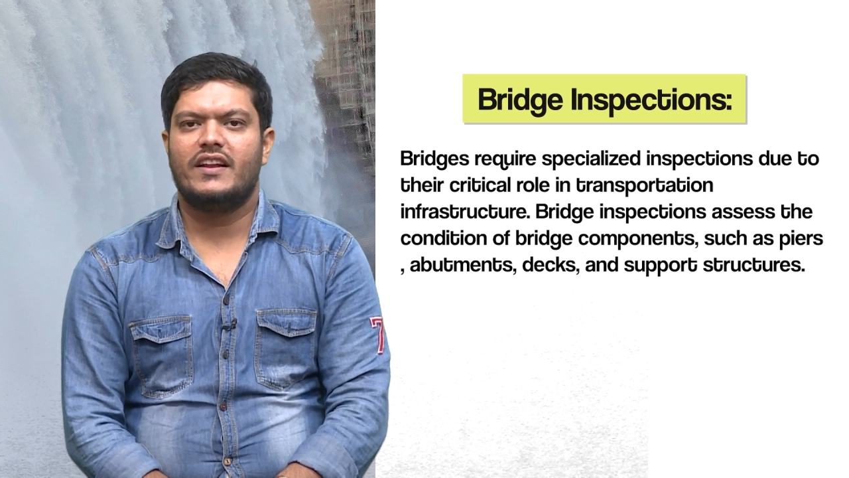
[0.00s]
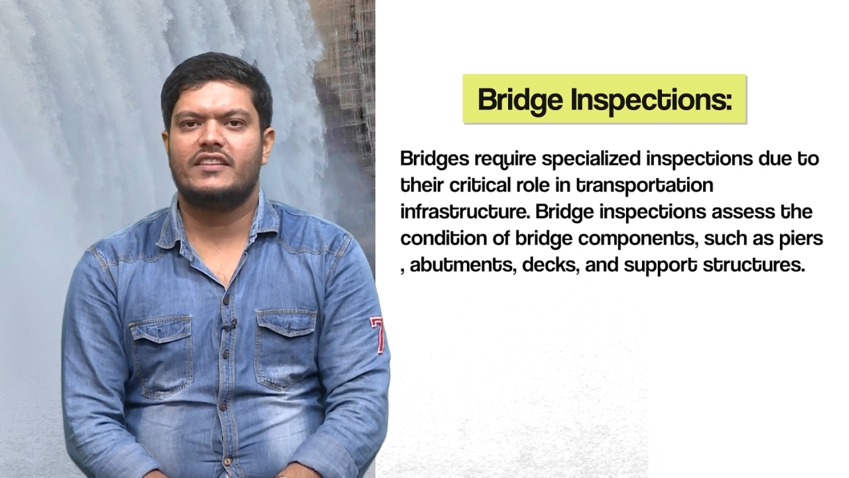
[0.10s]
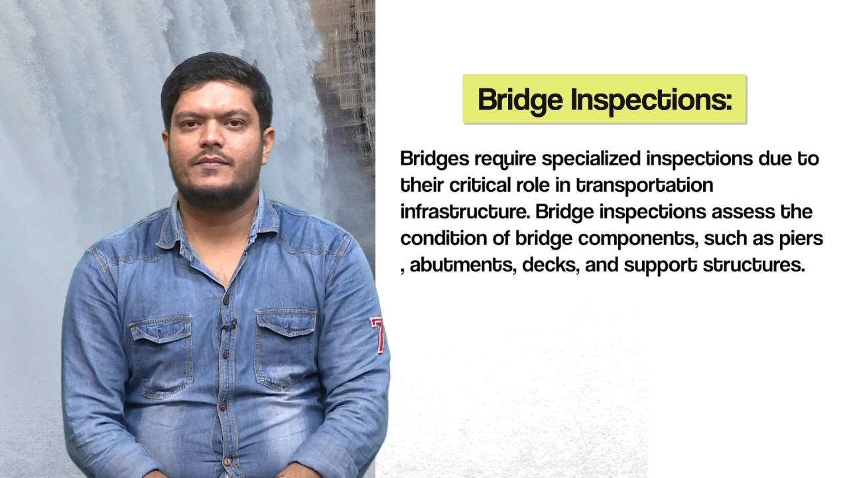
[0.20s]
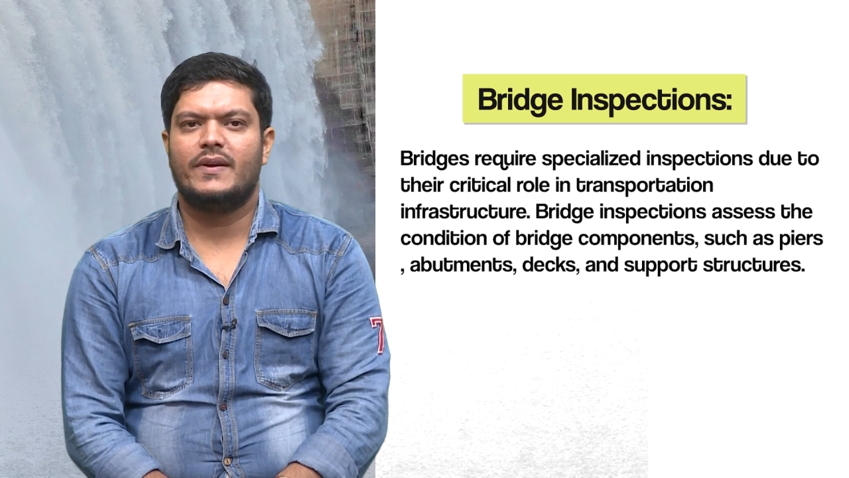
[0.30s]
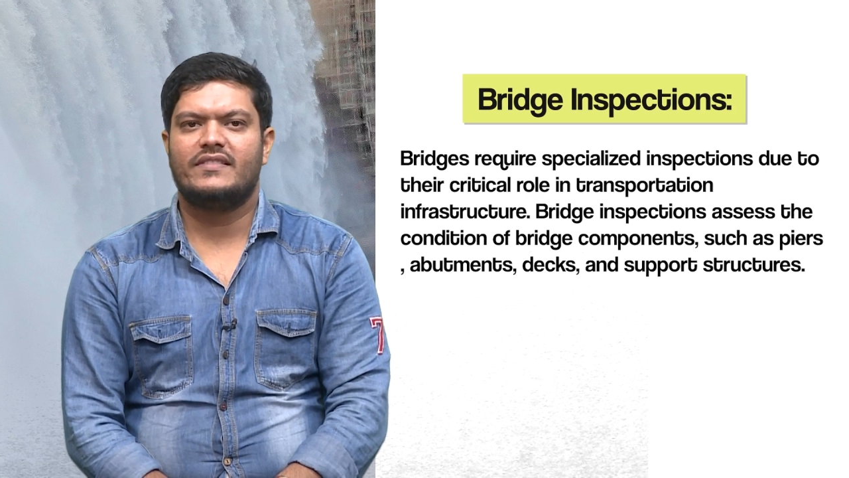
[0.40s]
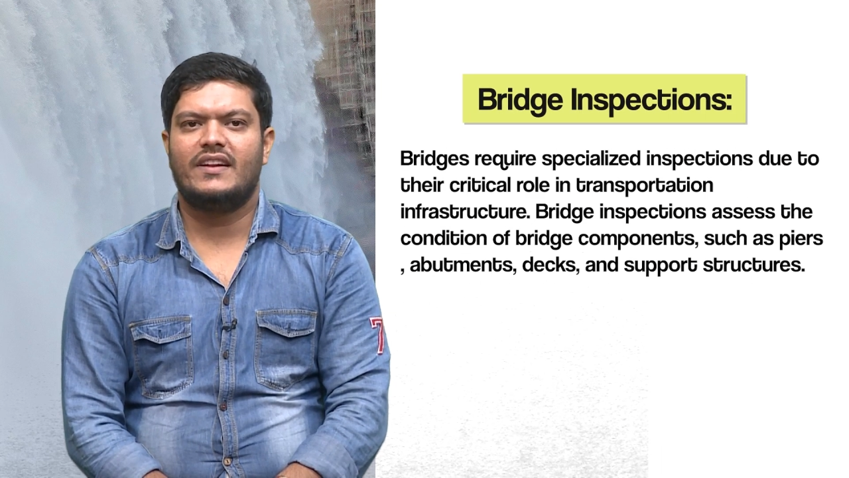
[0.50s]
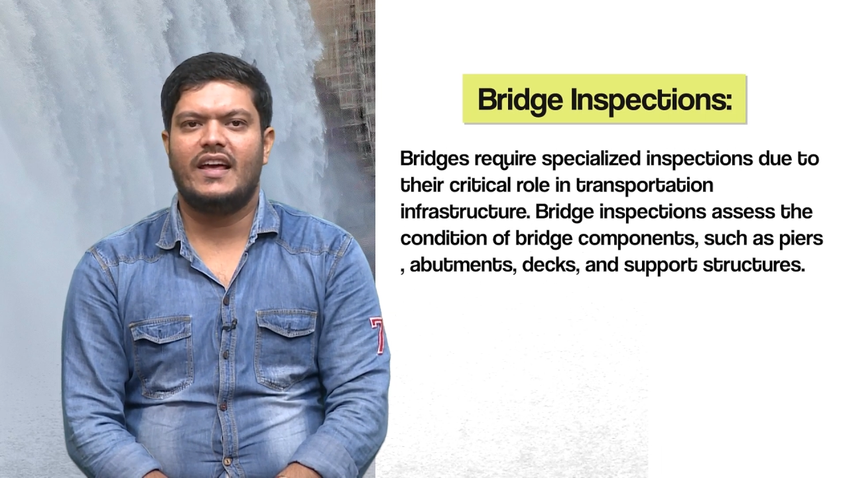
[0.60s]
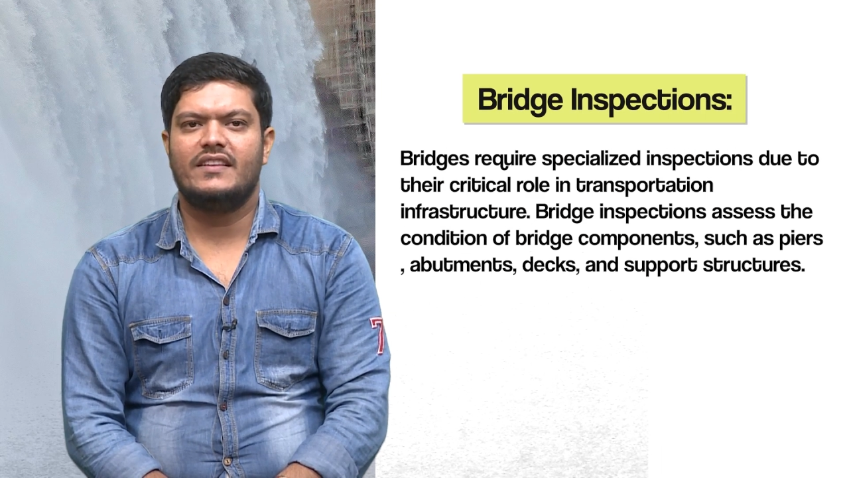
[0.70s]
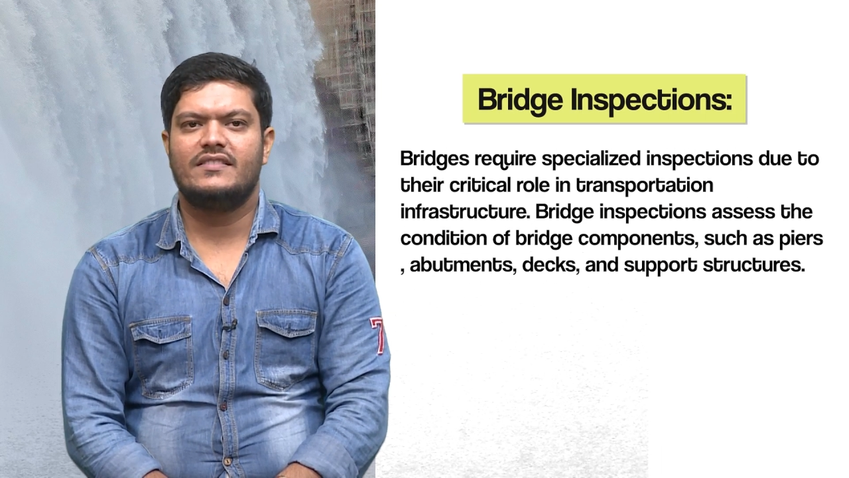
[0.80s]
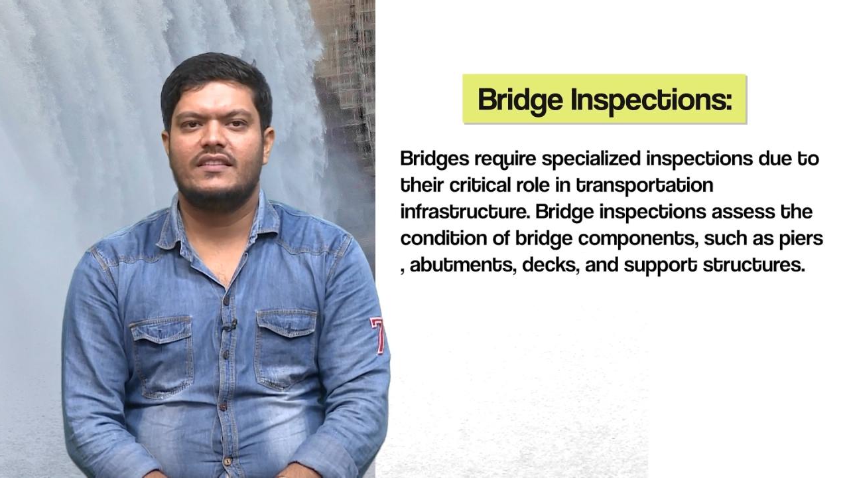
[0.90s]

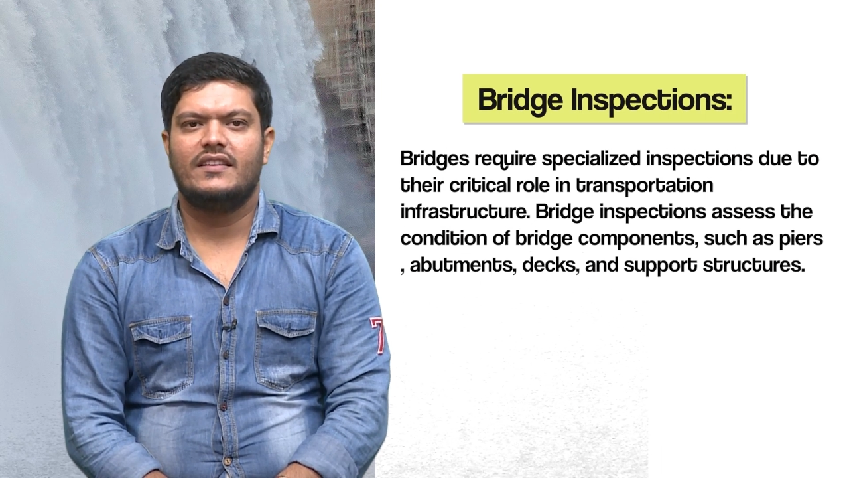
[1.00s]
specialized